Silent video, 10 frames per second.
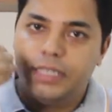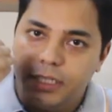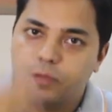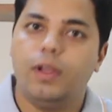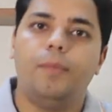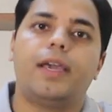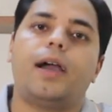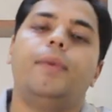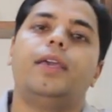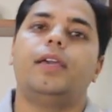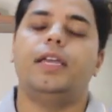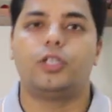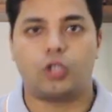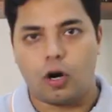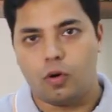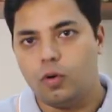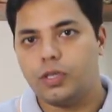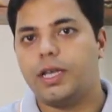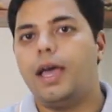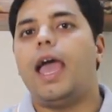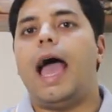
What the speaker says: this will be coming in short notes,